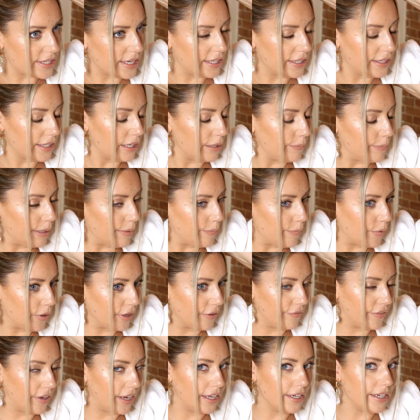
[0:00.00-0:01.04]
a little bit more
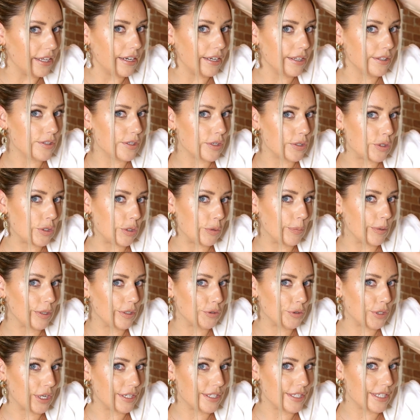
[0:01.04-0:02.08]
fun and it's a super
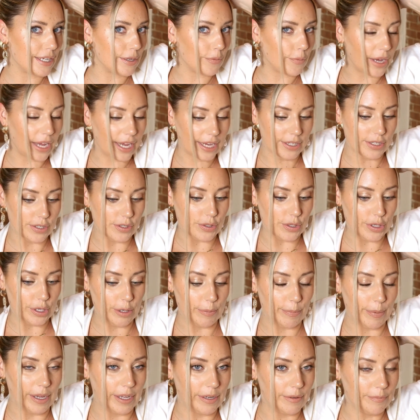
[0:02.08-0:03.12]
trendy way to do your
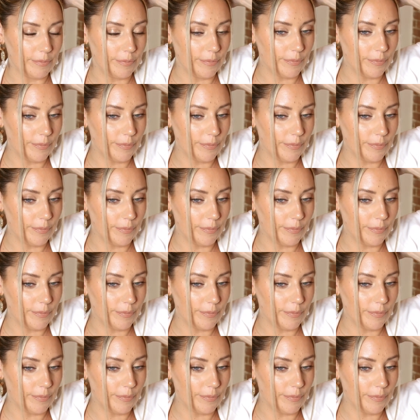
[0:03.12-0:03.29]
bun.